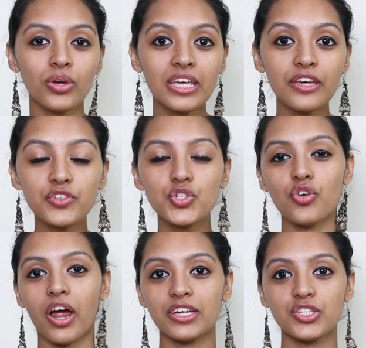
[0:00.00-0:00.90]
gives
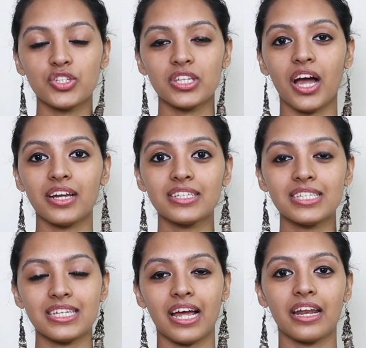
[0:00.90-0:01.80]
rise to the
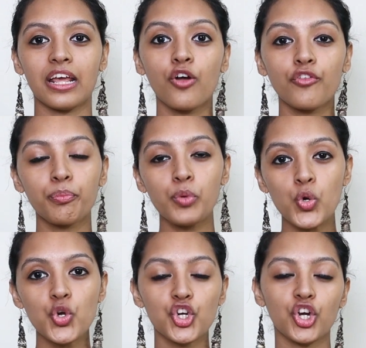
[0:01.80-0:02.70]
understanding of the
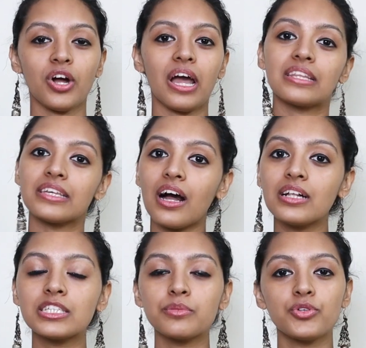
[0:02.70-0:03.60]
Purusha and the
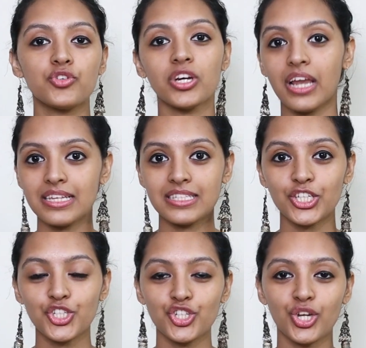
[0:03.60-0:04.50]
ultimate
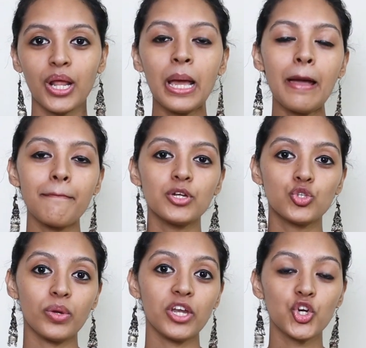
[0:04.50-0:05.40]
realization
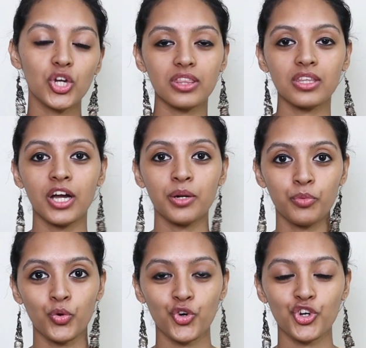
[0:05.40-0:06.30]
between chitta and
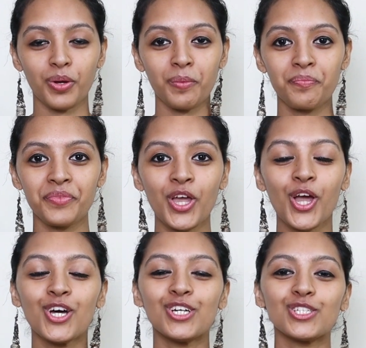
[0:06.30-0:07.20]
Purusha.
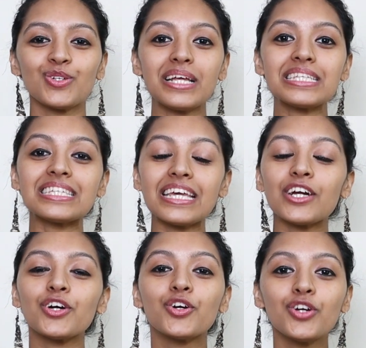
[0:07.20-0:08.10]
So let's
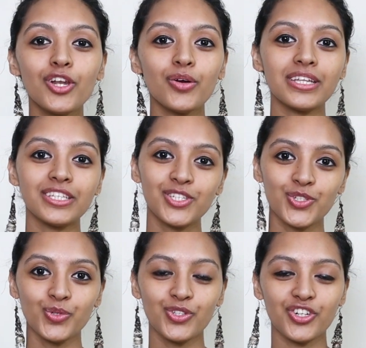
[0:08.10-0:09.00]
take a good look at this
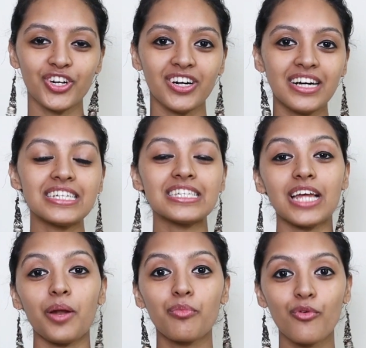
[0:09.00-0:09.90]
sutra,
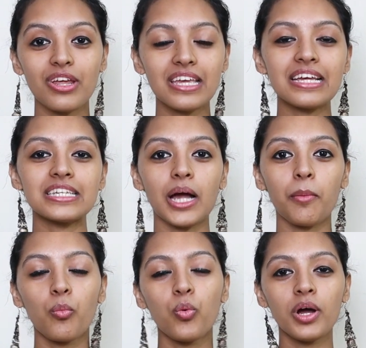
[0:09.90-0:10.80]
start breaking it
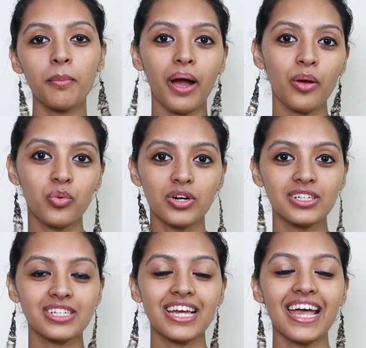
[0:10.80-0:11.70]
up word by
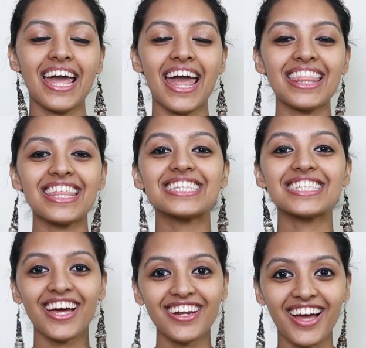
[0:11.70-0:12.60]
word, and then
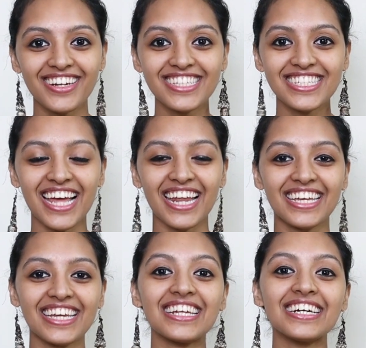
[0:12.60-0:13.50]
start
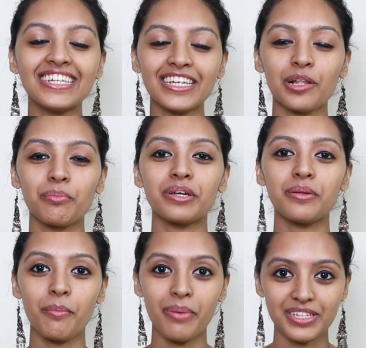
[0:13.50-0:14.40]
understanding it a little bit
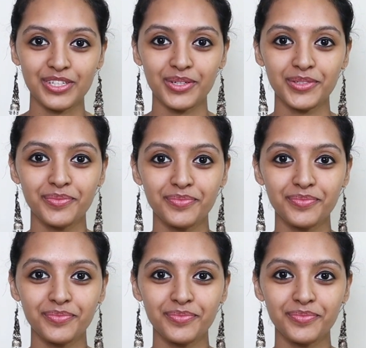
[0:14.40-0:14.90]
better.